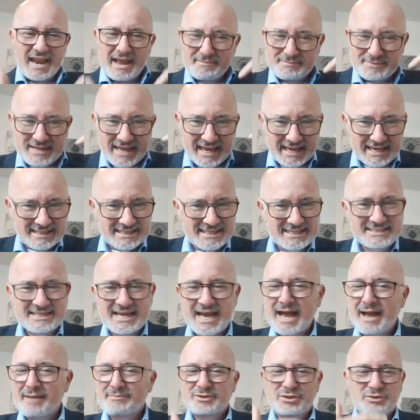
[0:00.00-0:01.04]
and I'm taking
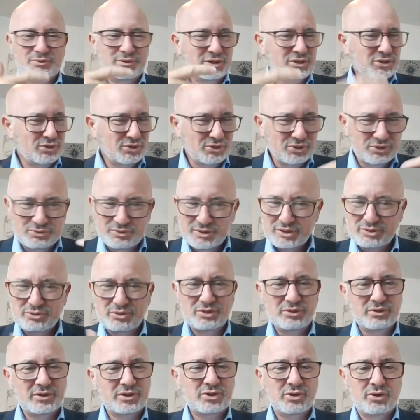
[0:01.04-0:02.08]
the time to recruit,
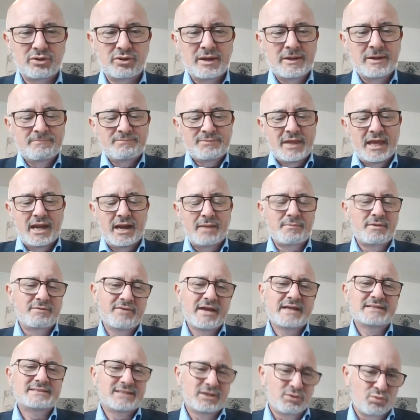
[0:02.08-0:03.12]
recruit, recruit. And
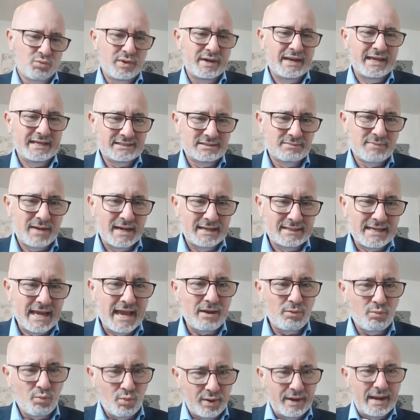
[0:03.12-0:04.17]
I'm investing one eighth of my
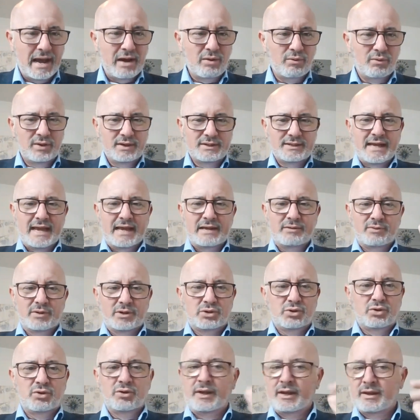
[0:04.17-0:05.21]
day, one hour a day
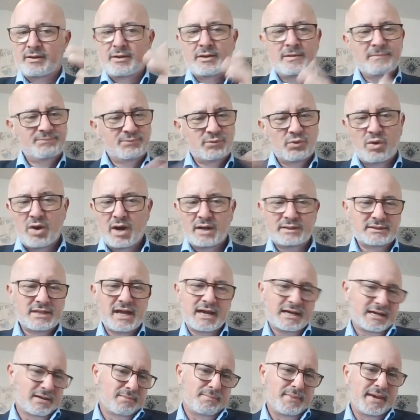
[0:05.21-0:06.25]
in recruiting will
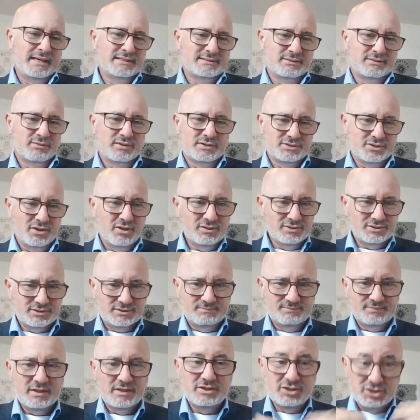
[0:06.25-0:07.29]
unlock amazing
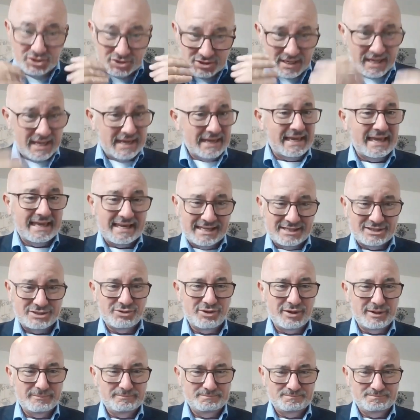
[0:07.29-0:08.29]
results. You just got to get into